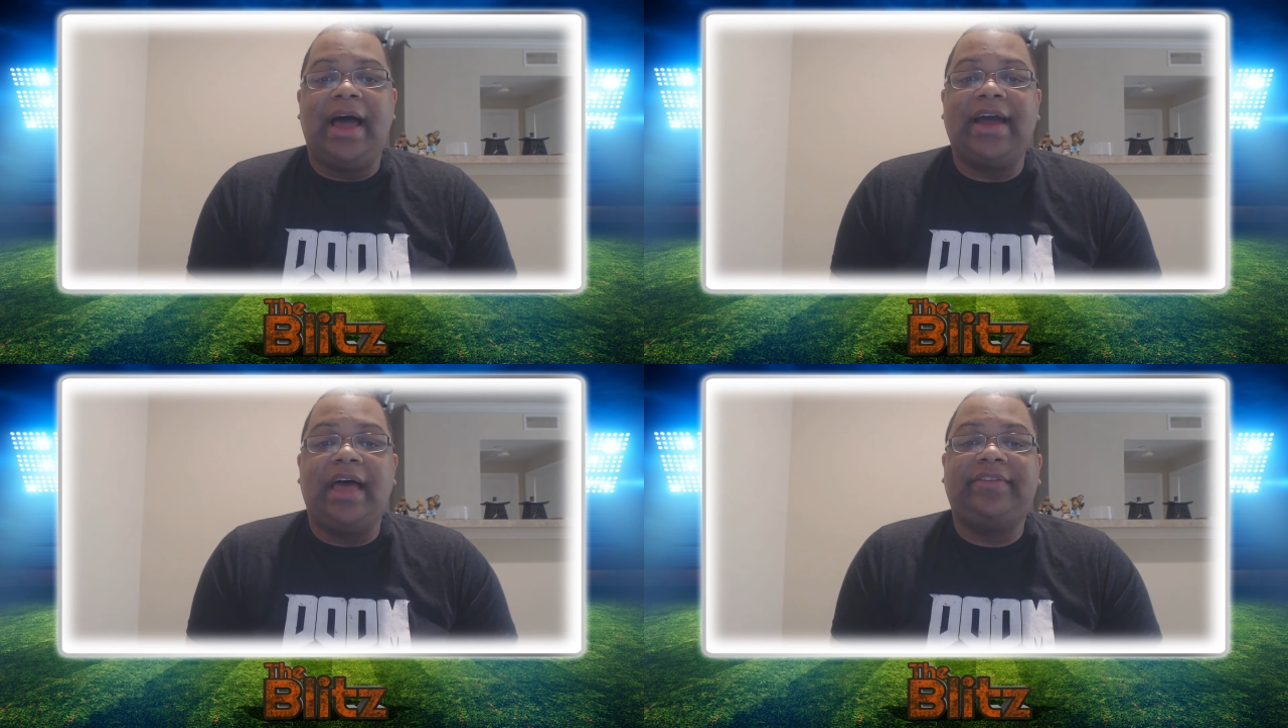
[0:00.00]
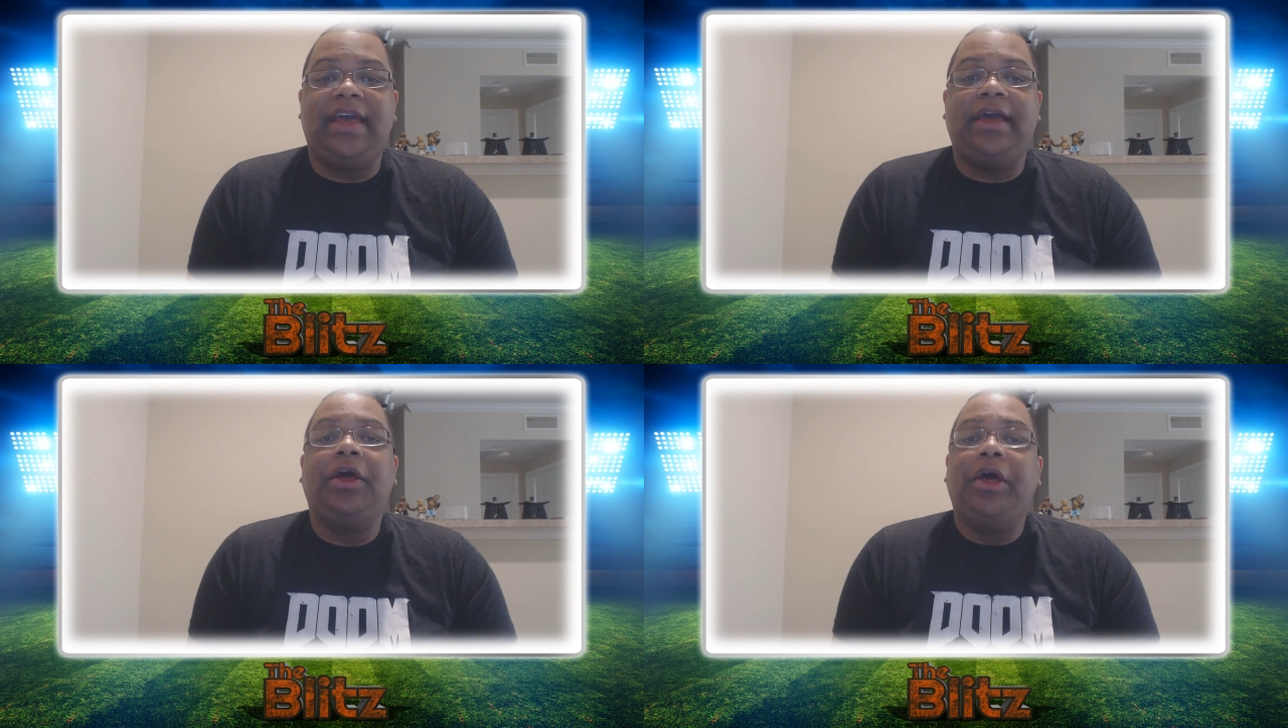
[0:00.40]
like I
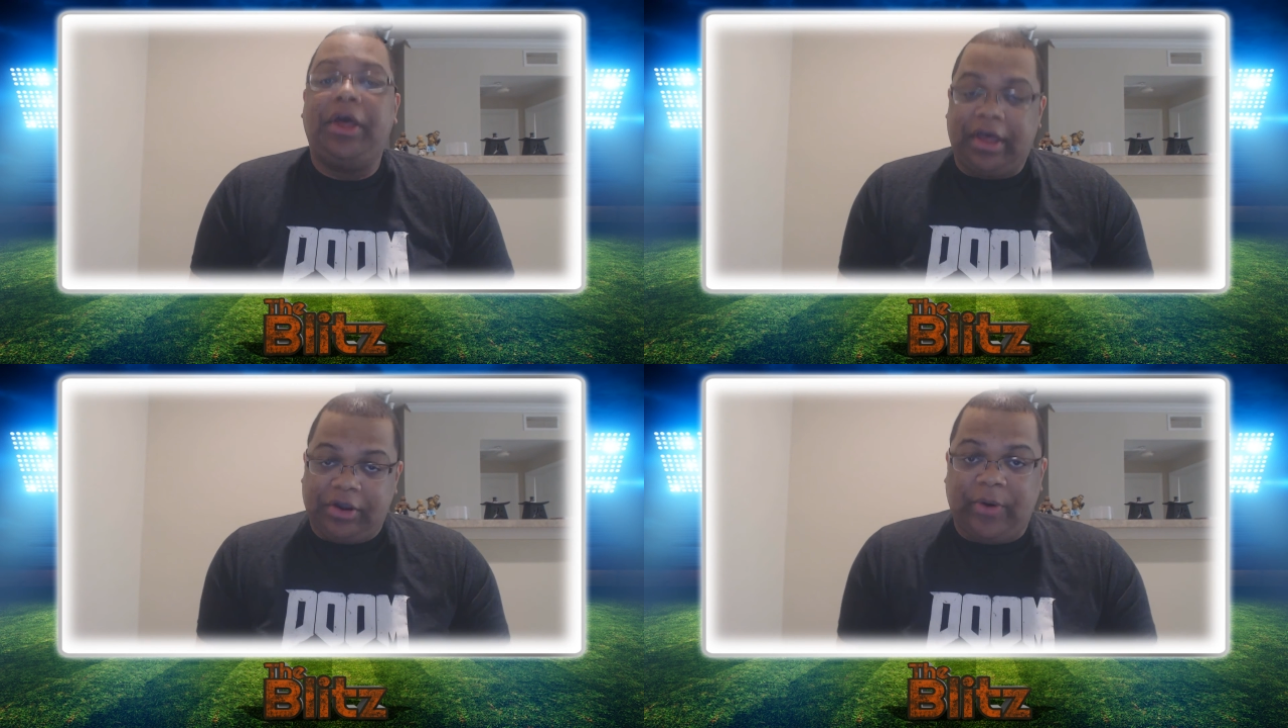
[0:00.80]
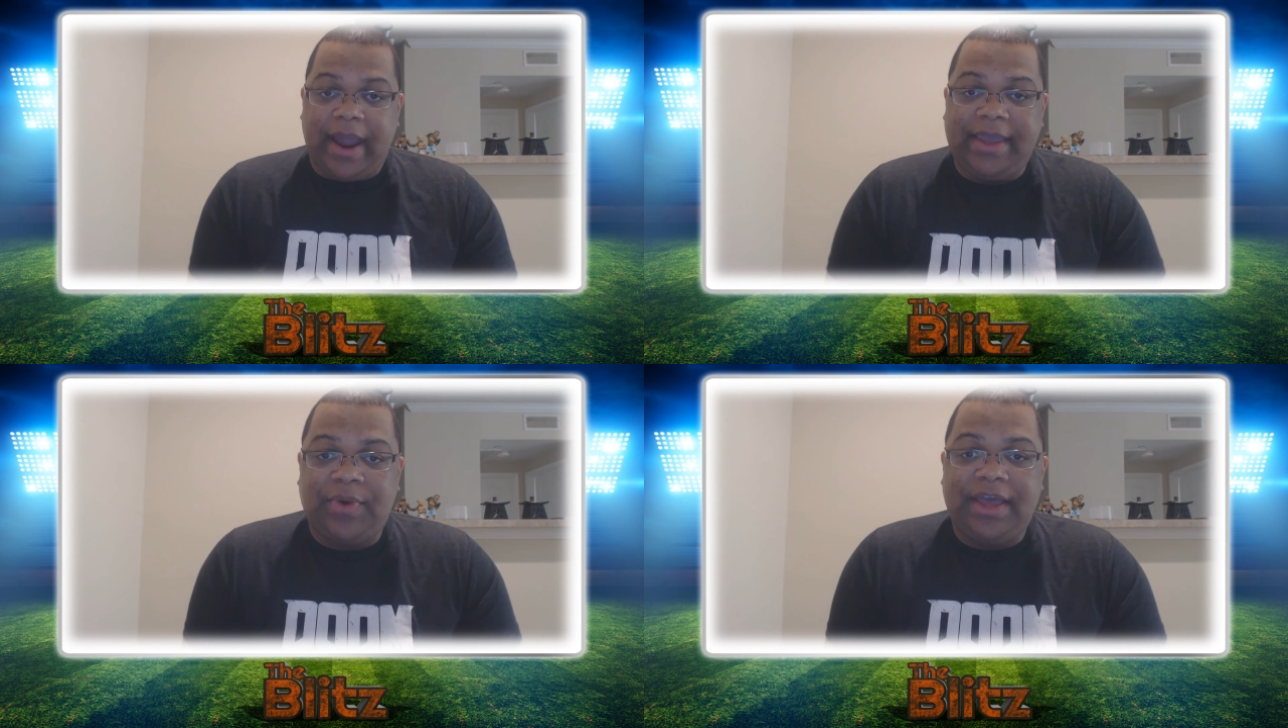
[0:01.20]
said,
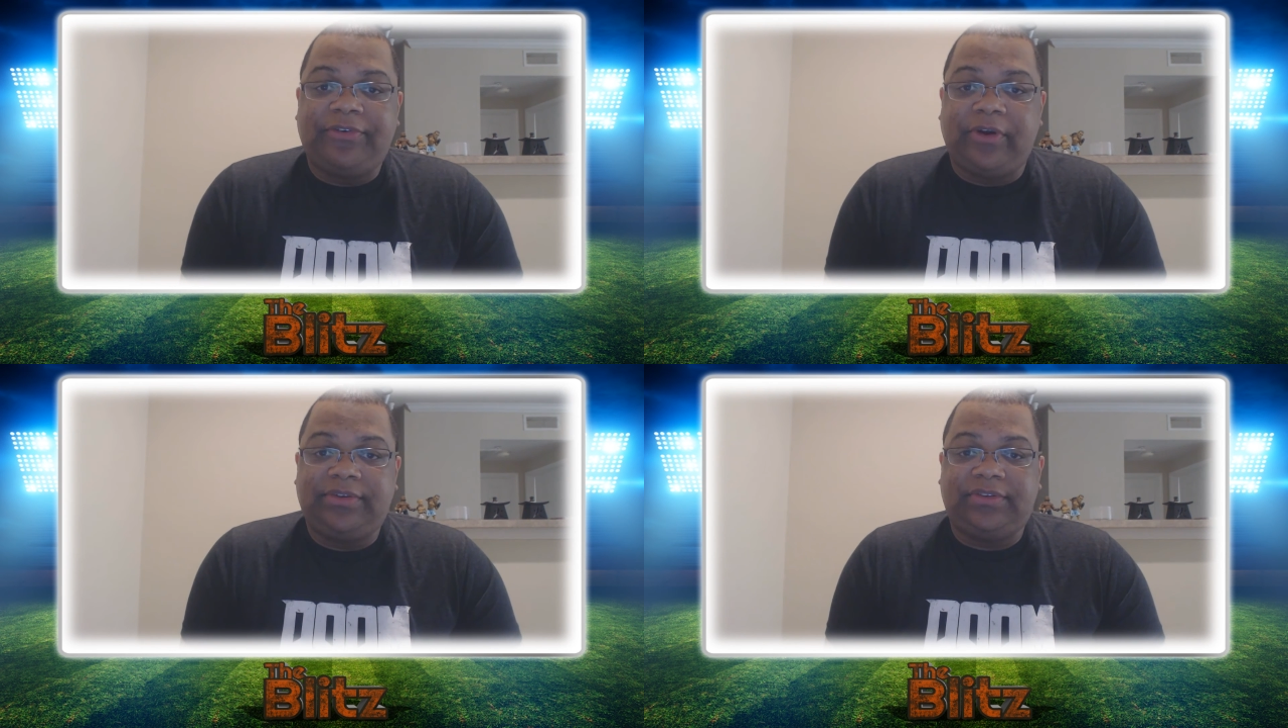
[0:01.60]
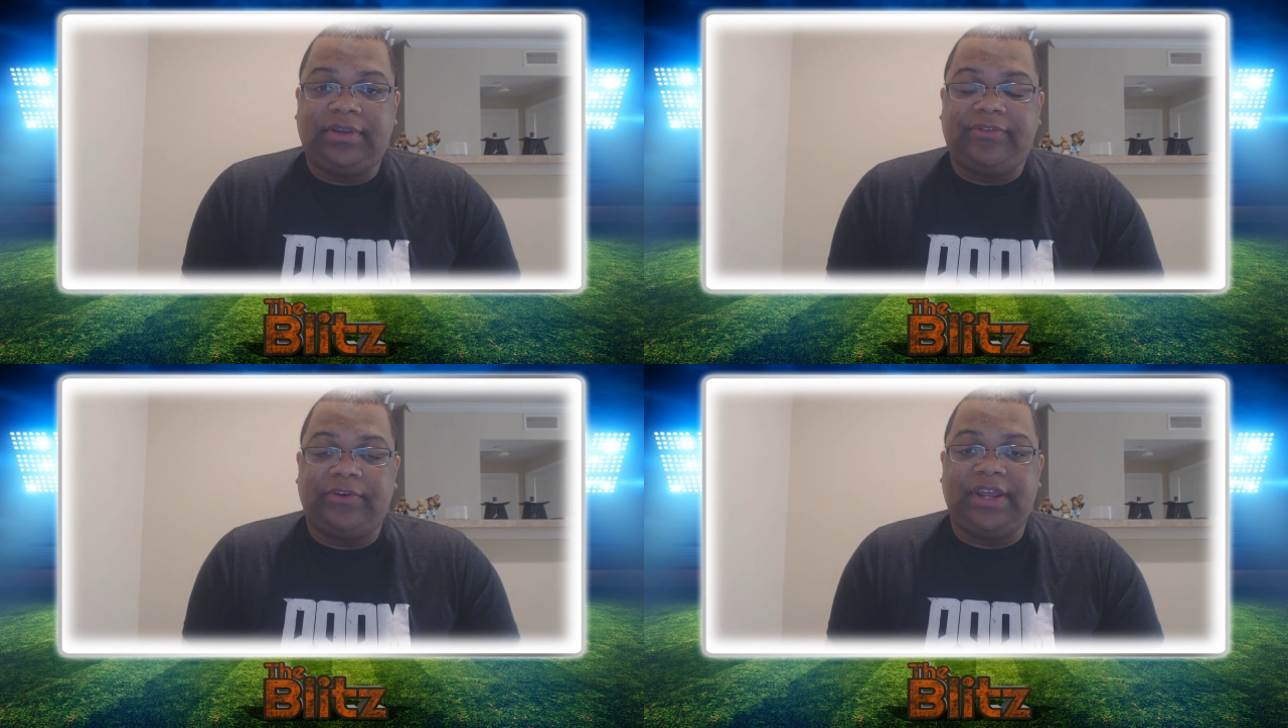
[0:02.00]
great win for
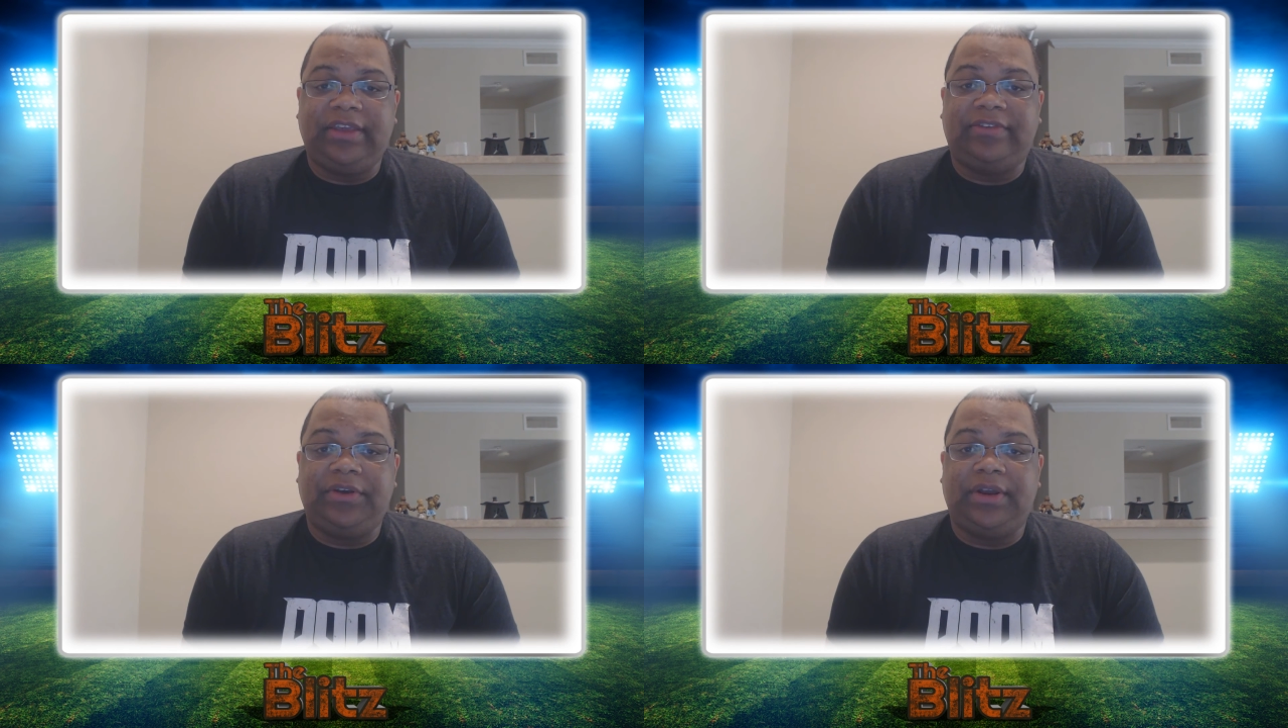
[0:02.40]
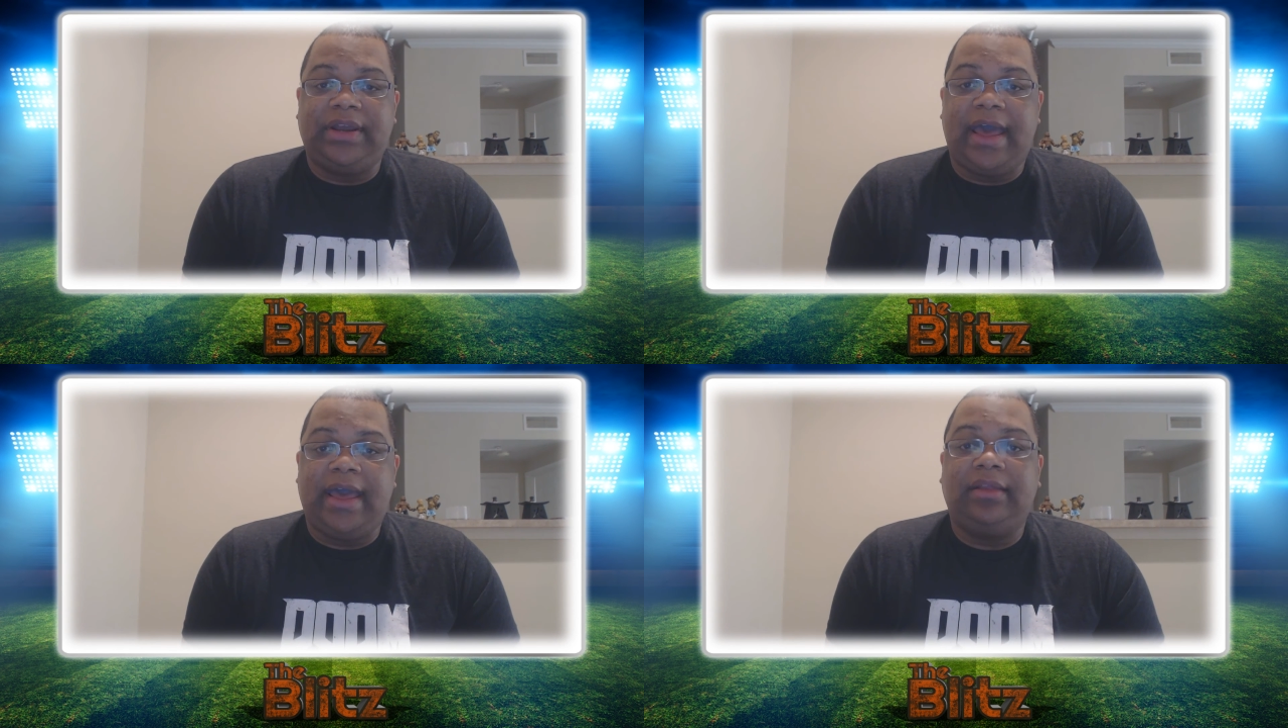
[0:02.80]
TCU
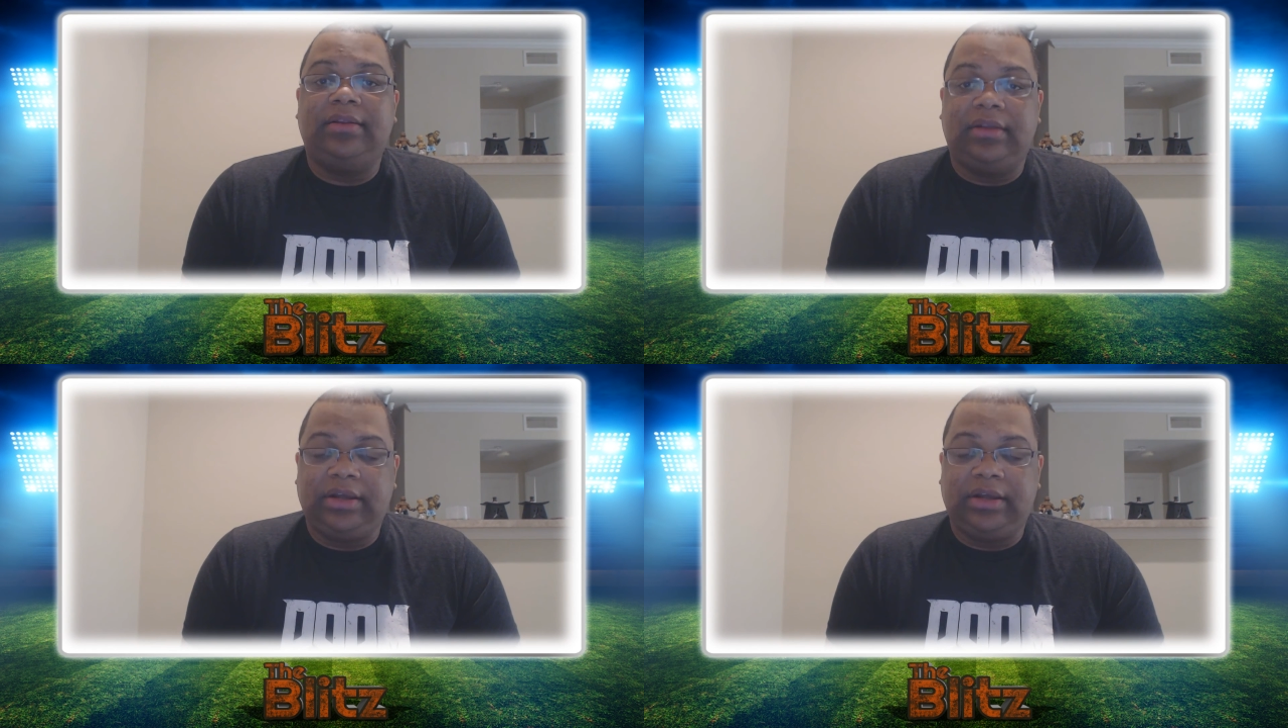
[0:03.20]
today.